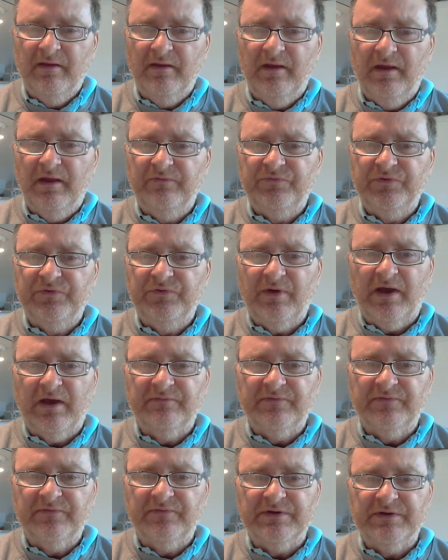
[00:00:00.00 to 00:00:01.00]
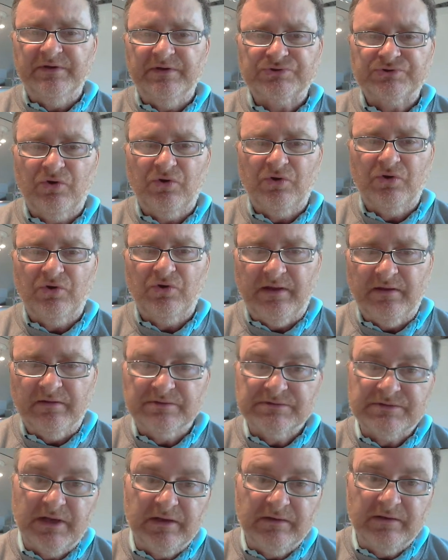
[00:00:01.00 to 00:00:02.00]
If you had very strong
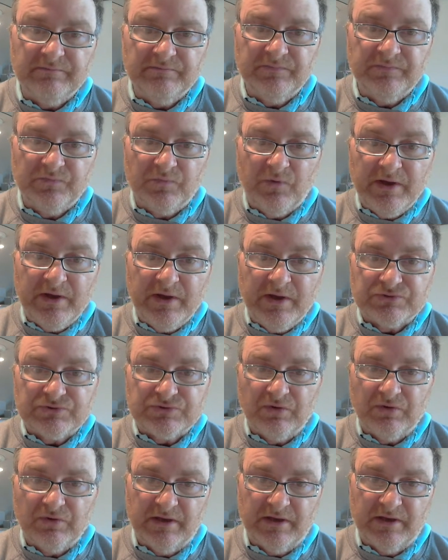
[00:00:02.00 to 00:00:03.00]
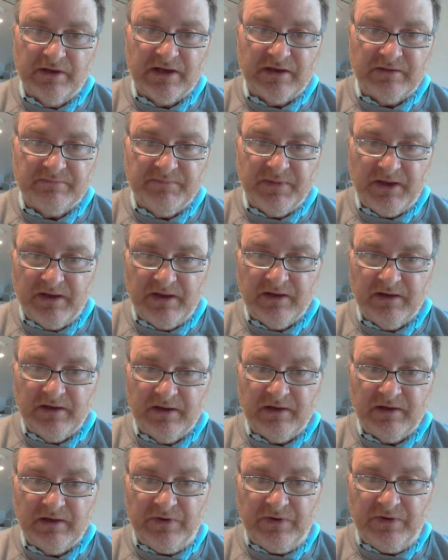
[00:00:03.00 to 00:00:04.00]
nails, like quite strong nails like me, and had
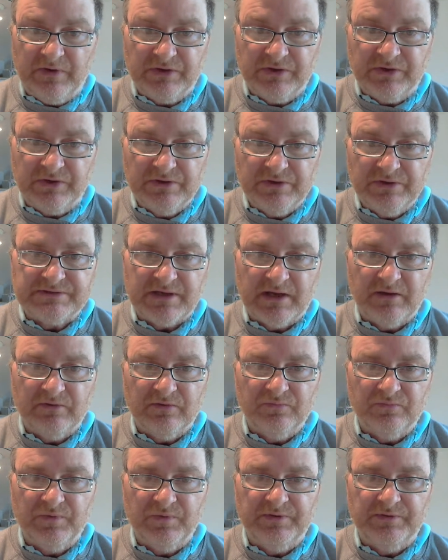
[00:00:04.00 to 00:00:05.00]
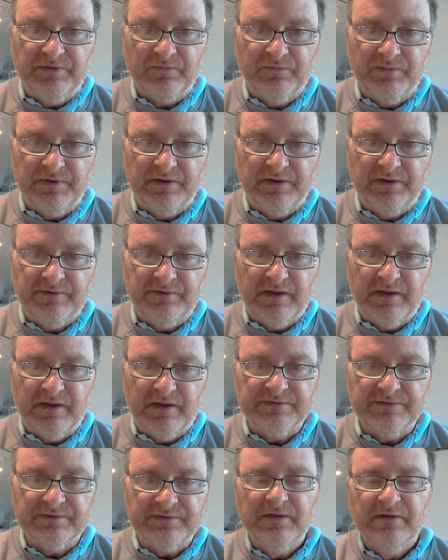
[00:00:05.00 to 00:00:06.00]
a very good sound with your real
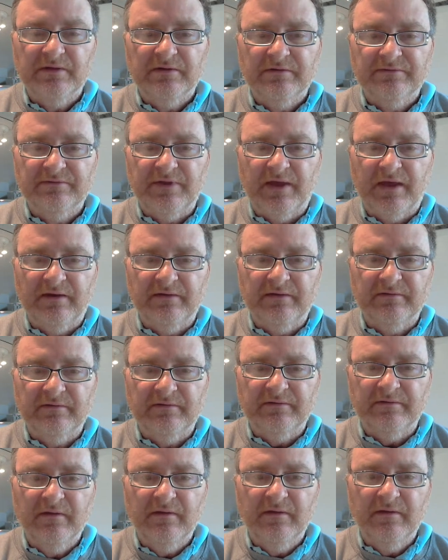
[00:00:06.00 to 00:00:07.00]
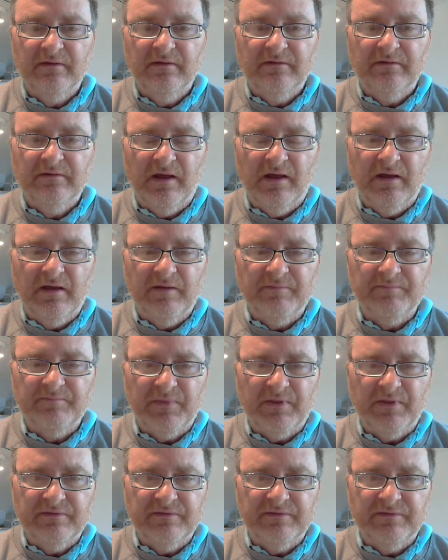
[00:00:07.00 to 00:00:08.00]
nails, then
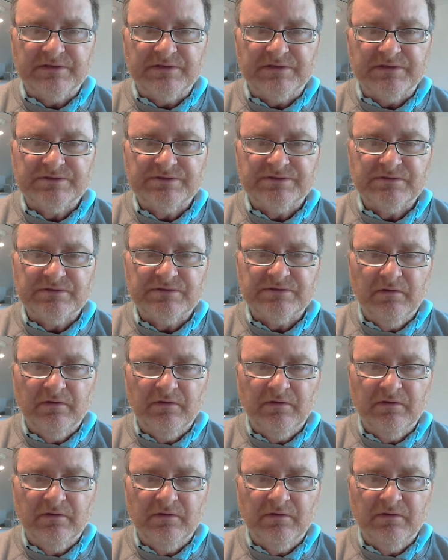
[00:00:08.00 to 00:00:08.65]
this